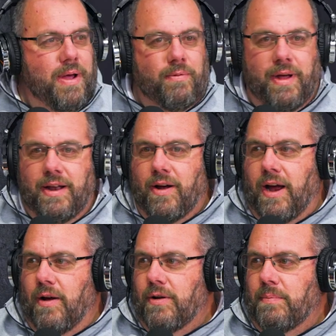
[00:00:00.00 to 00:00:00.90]
on my radar.
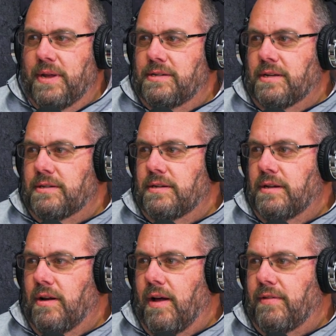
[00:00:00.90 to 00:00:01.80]
I own a business.
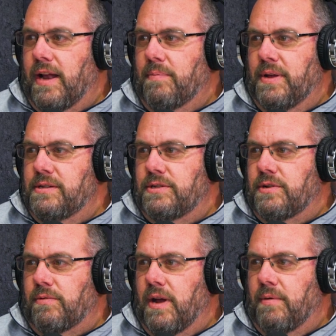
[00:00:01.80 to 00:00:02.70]
I've got a business
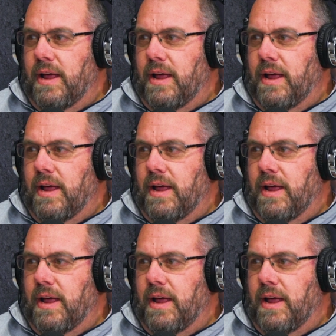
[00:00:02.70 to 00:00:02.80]
to run.